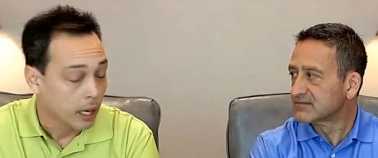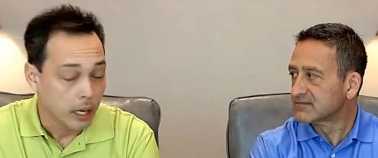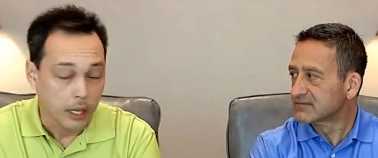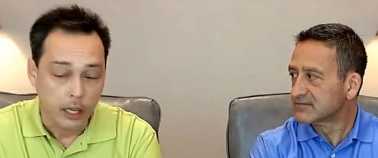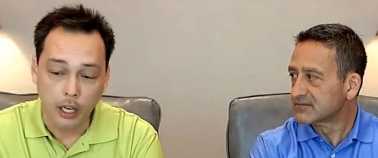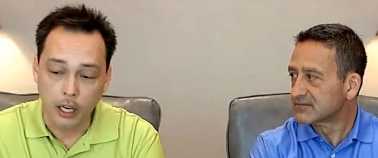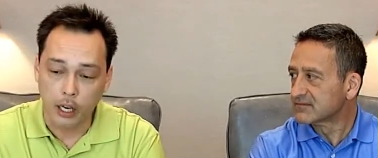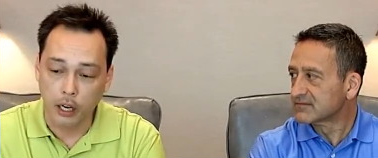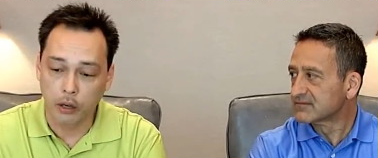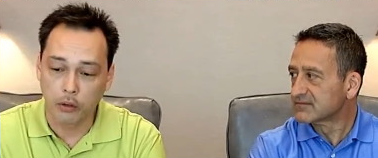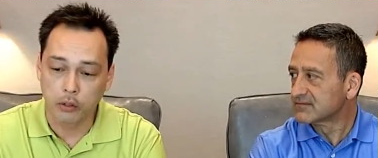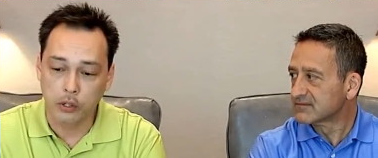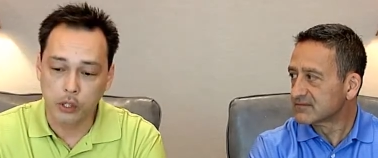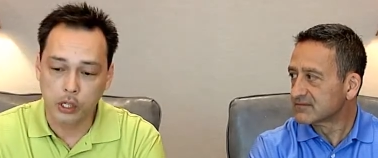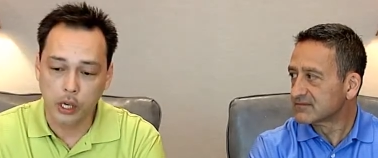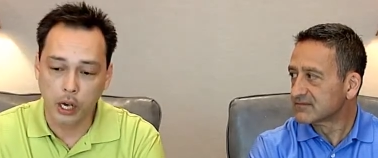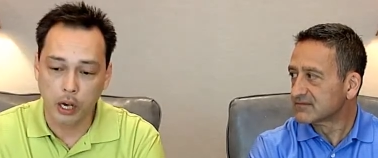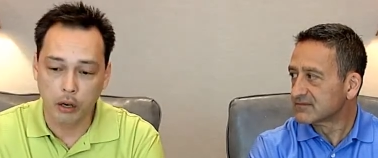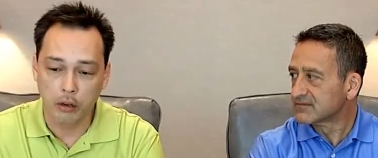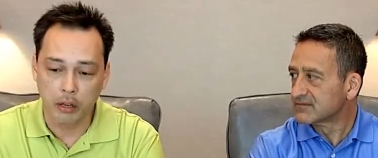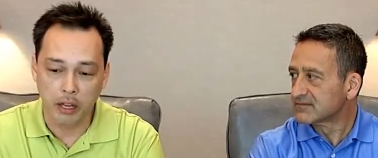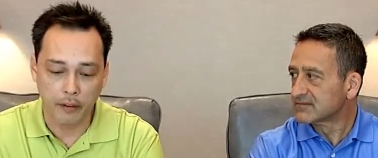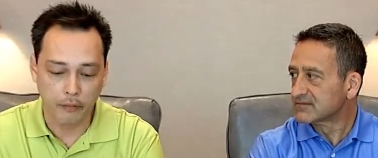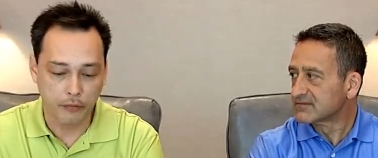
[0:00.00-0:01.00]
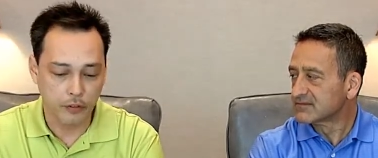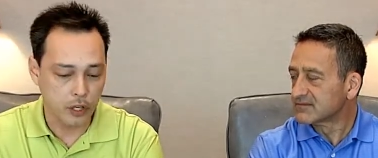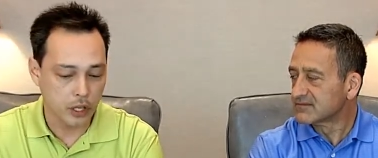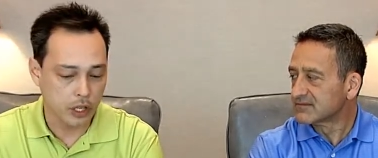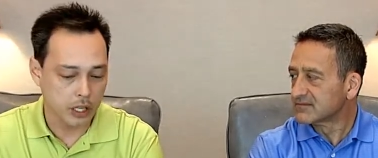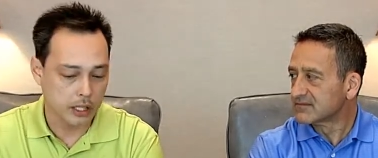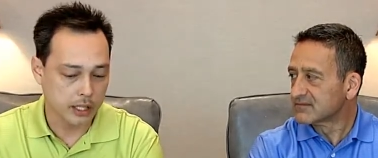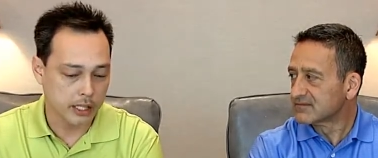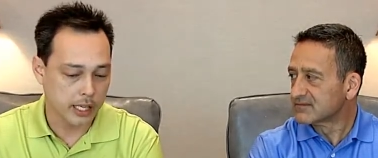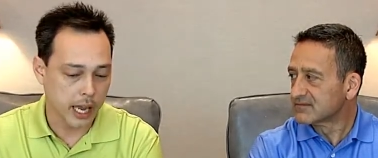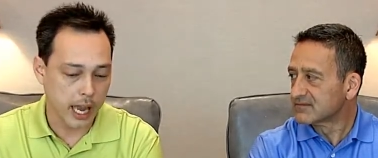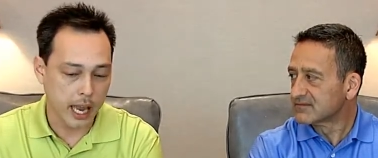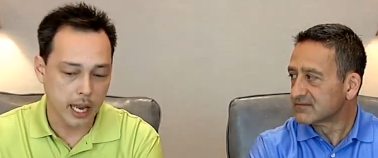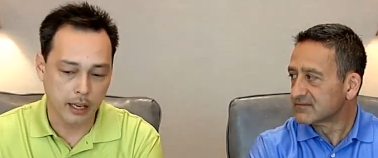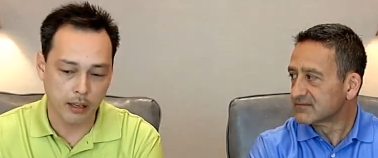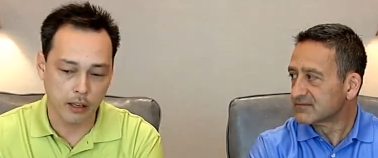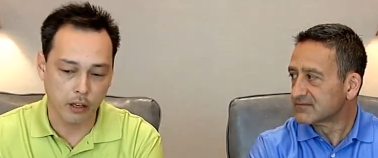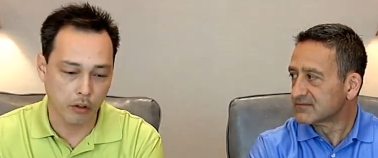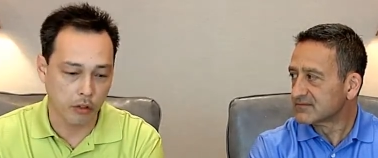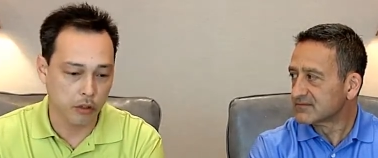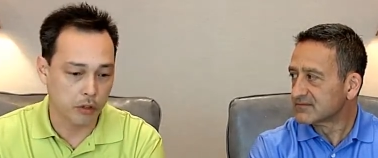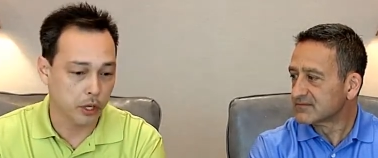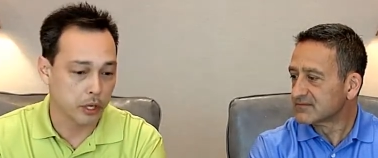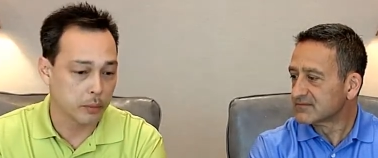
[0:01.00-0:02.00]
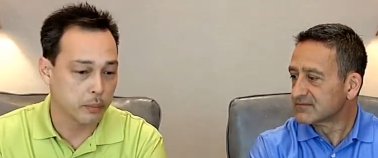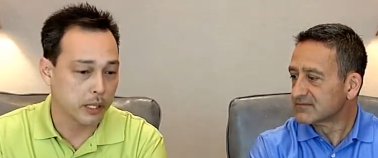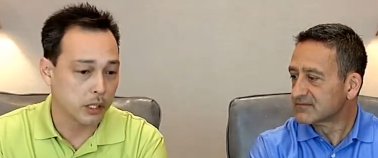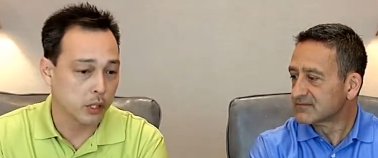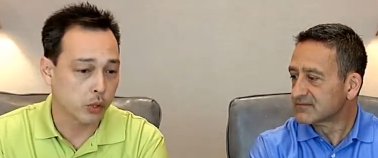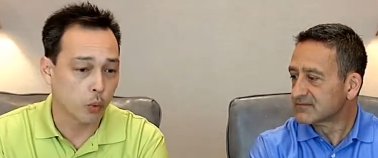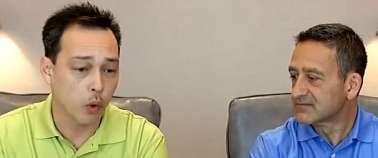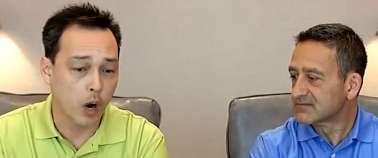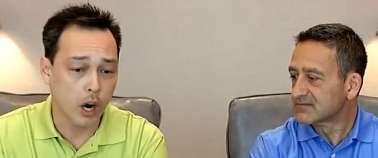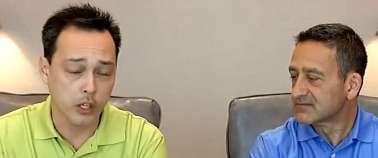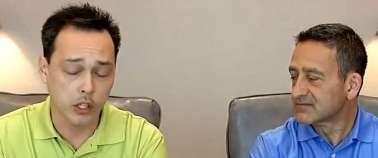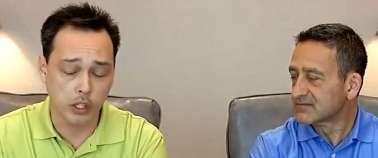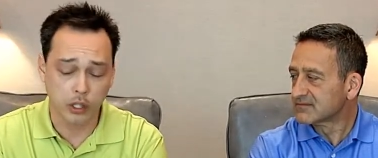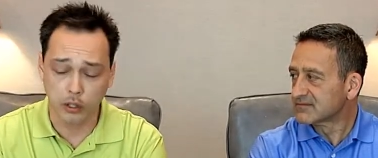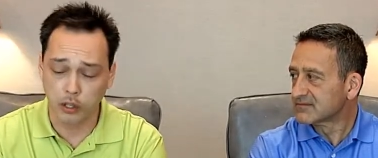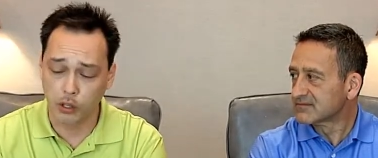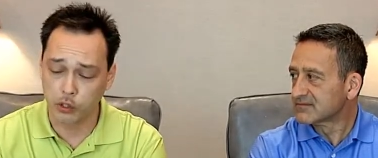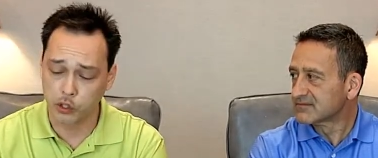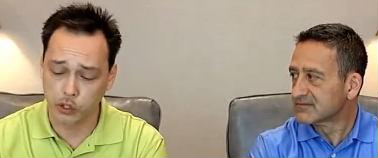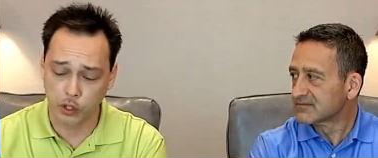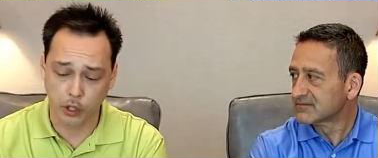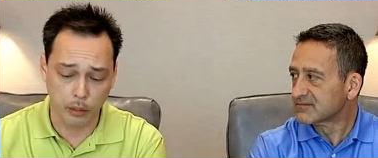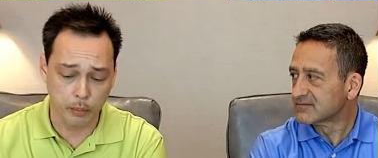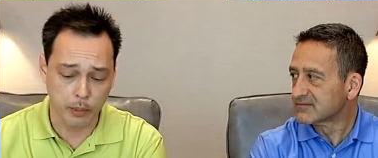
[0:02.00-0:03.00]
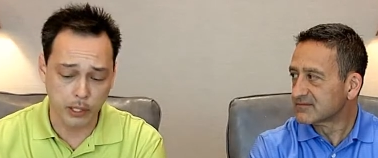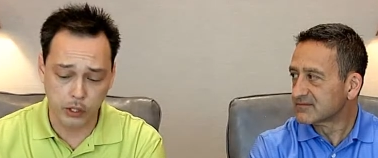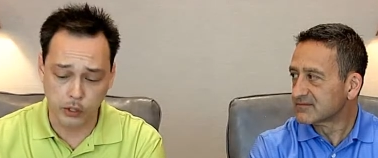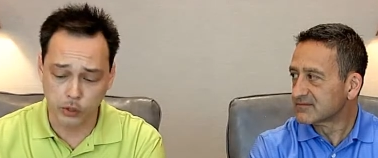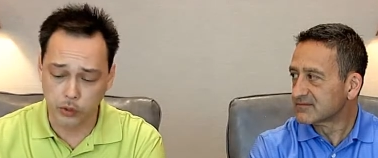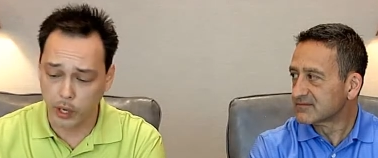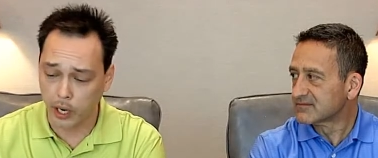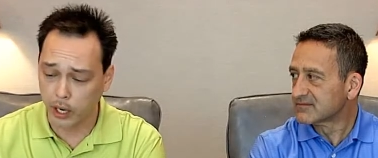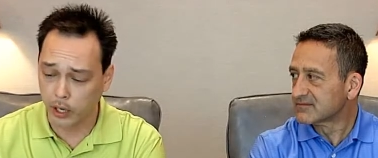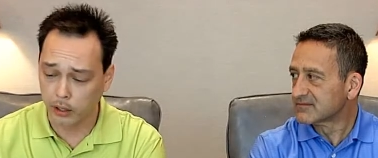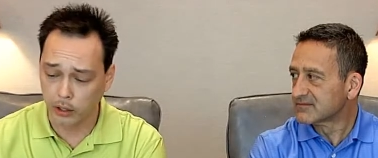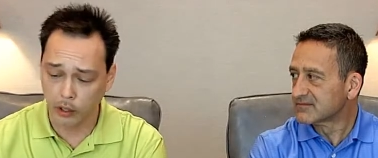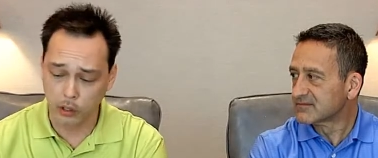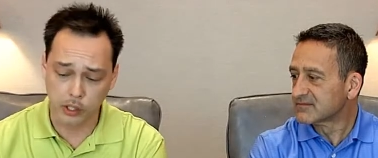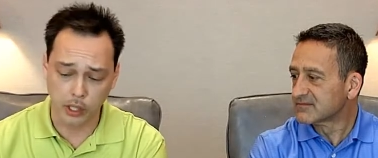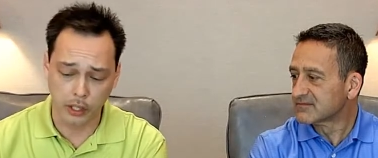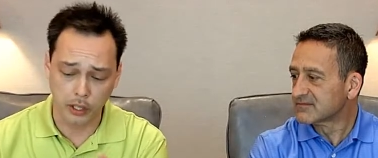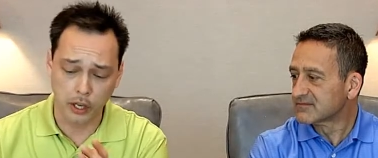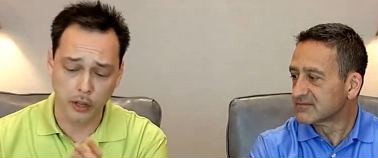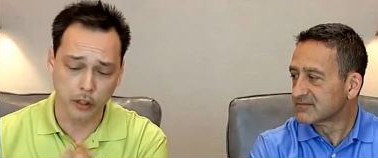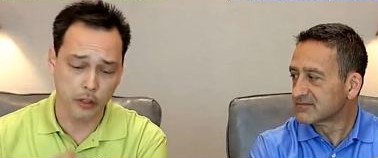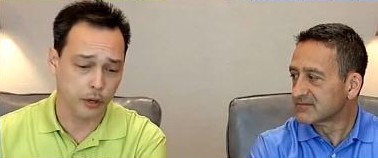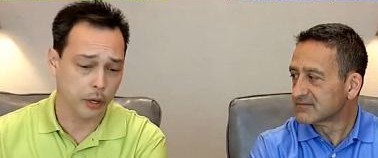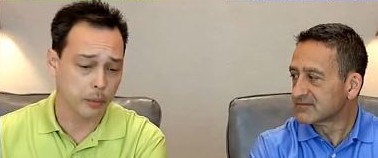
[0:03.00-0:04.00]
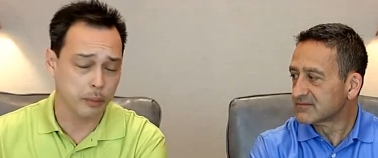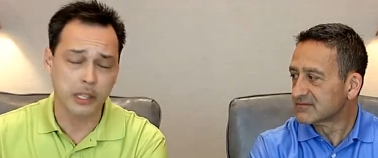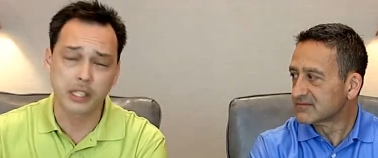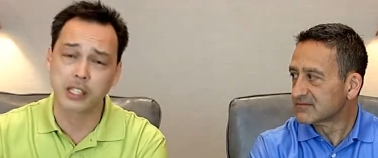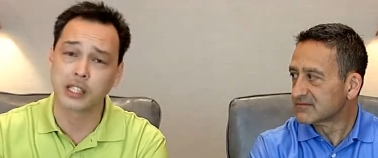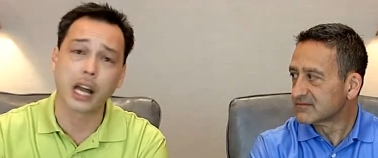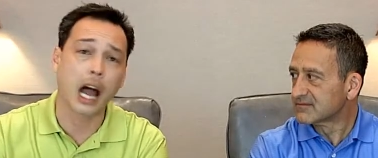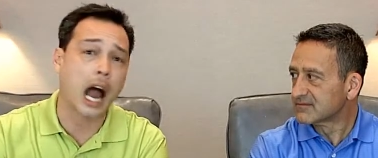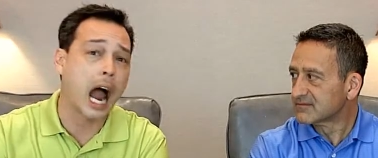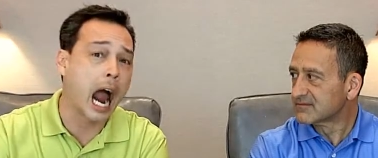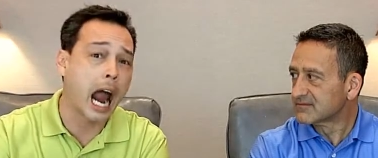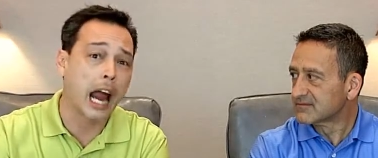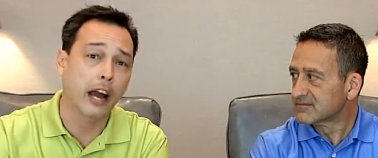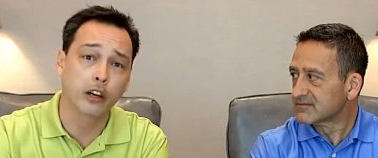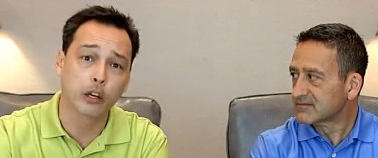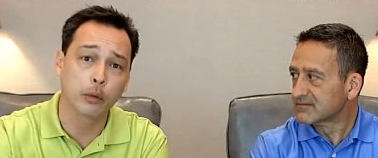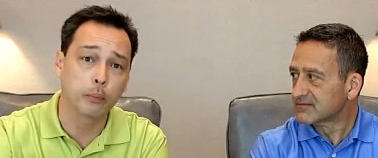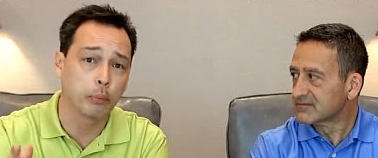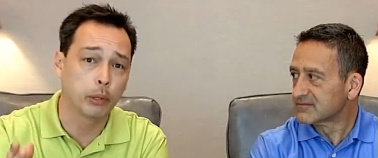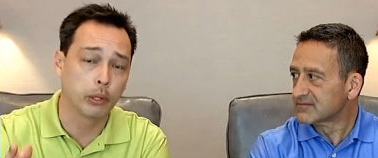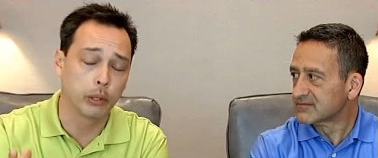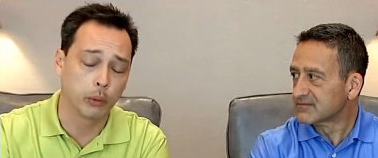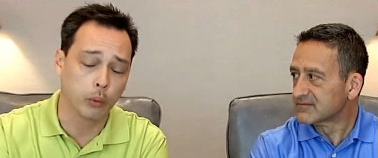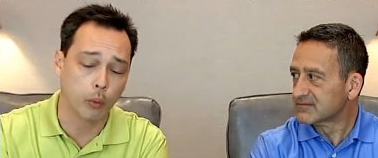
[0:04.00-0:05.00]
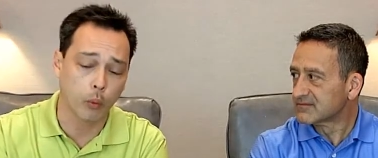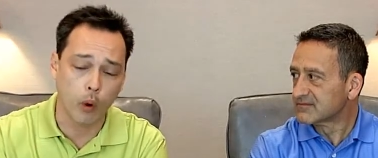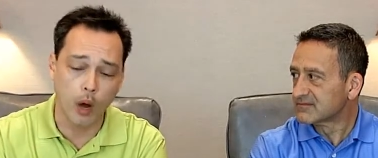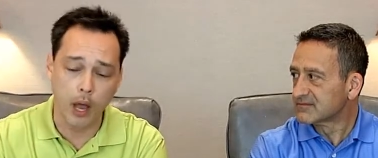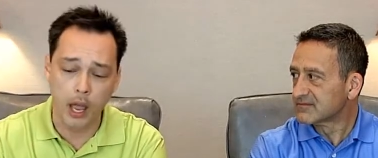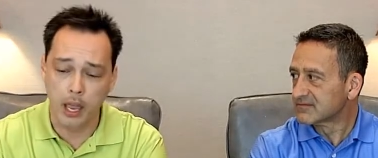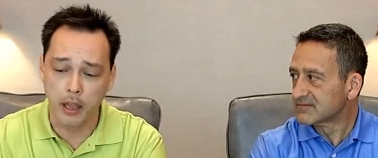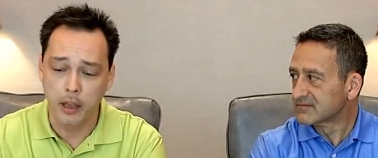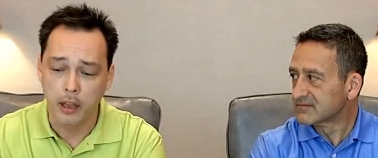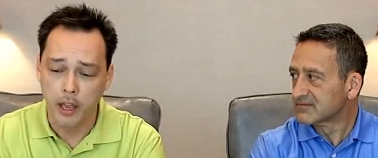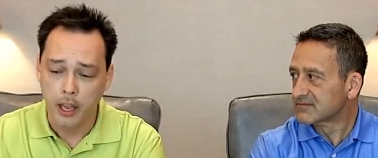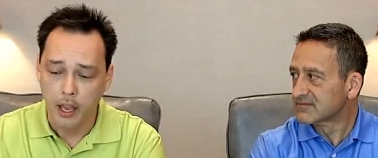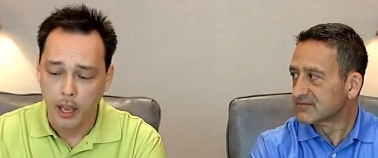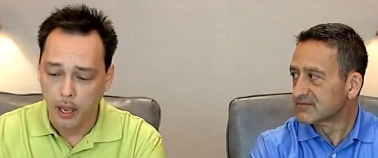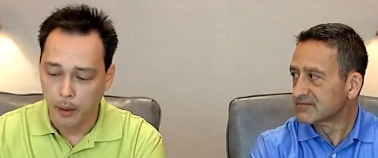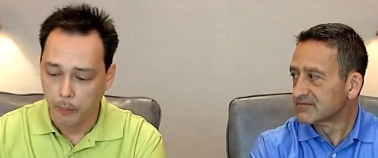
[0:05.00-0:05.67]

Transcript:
Speaker 1: You know, so if you could take, you know, 30 minutes to wash your clothes, 30 minutes to dry your clothes, another 30 minutes to iron and put them away.